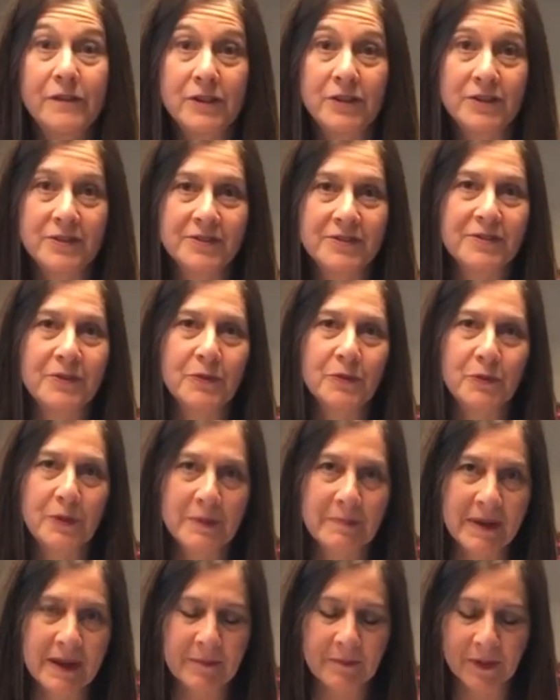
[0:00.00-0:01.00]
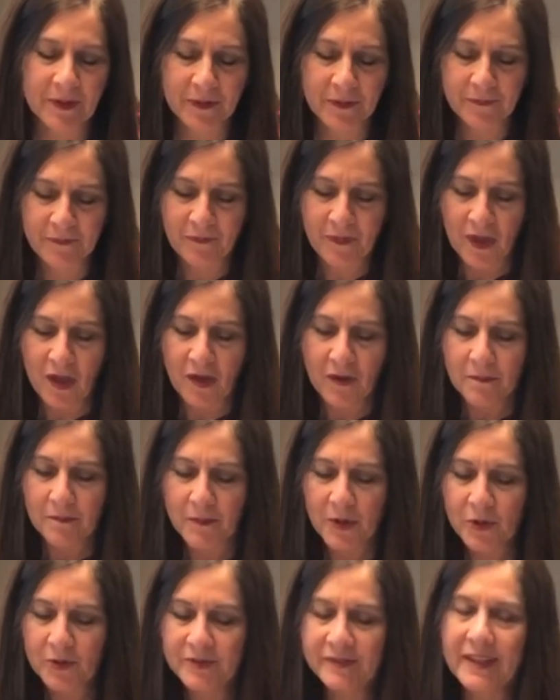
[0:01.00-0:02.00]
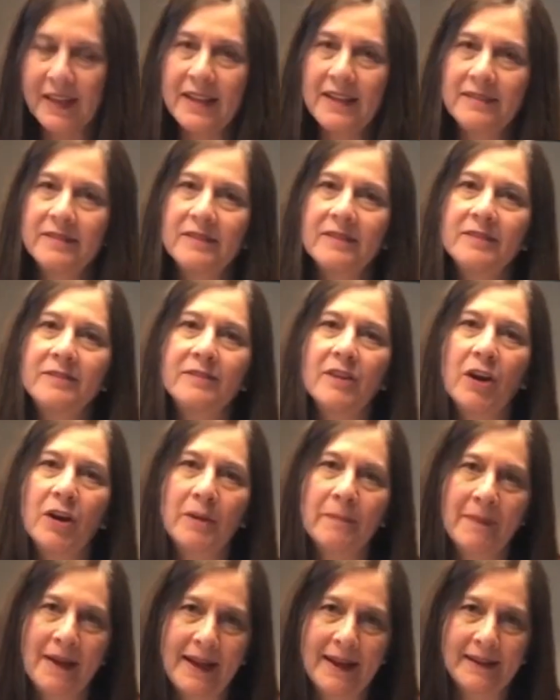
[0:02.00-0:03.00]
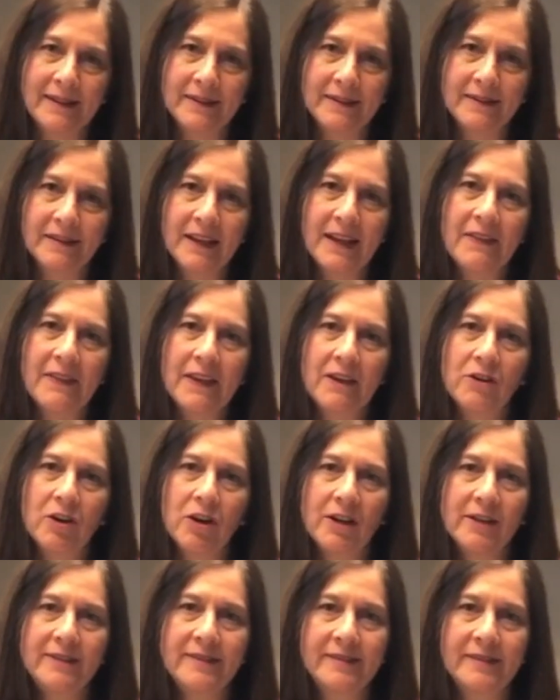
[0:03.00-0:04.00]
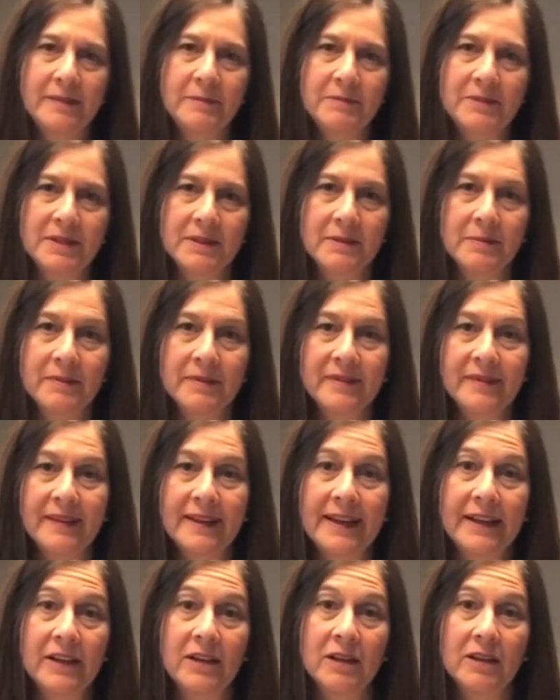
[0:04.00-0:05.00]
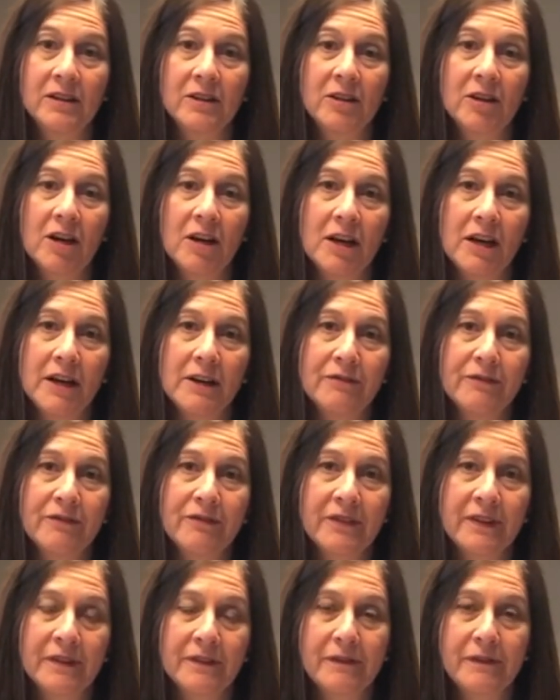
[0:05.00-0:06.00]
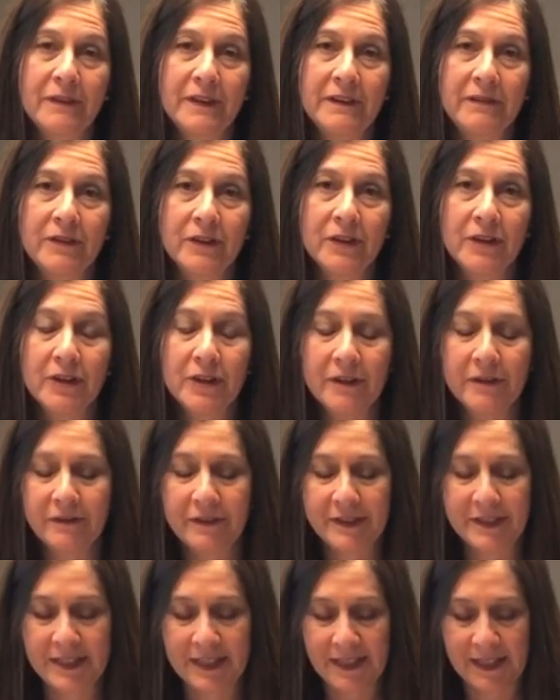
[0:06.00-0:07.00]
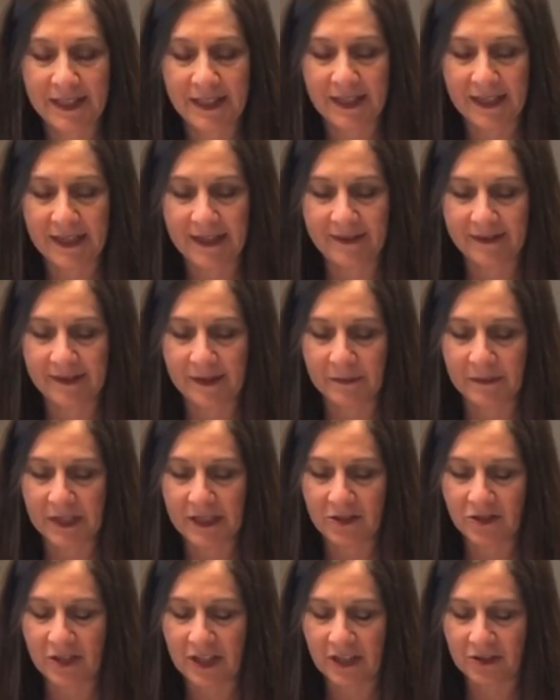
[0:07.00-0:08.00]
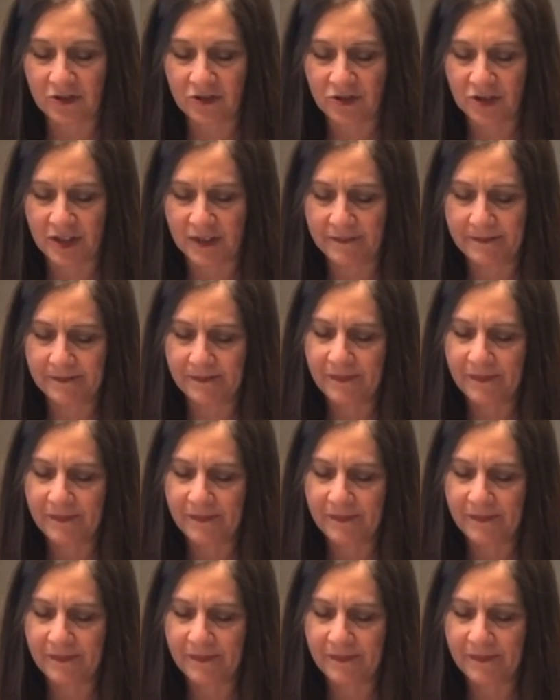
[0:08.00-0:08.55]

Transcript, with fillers: First, remember, most cases are mild and they cause symptoms like cough, fever, fatigue, and some congestion.